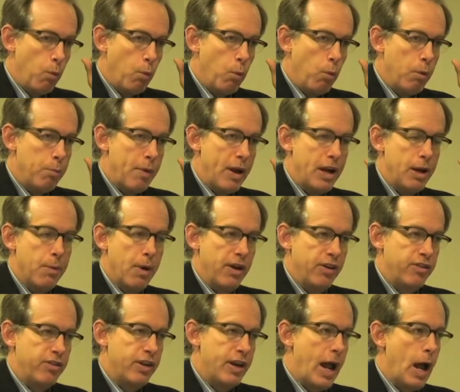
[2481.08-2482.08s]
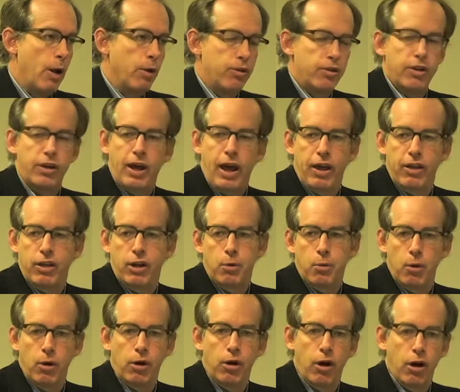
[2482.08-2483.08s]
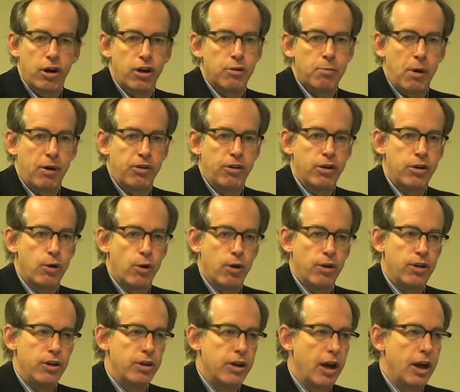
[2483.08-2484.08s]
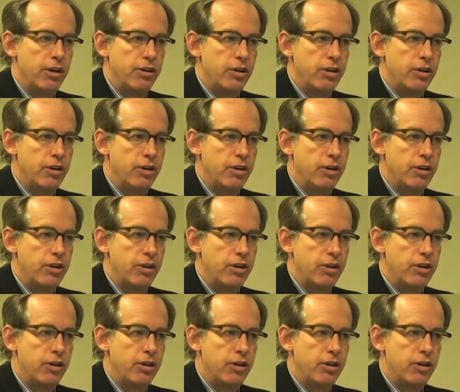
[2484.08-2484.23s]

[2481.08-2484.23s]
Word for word: in many ways denounced the Catholic Worker, and especially Dorothy Day,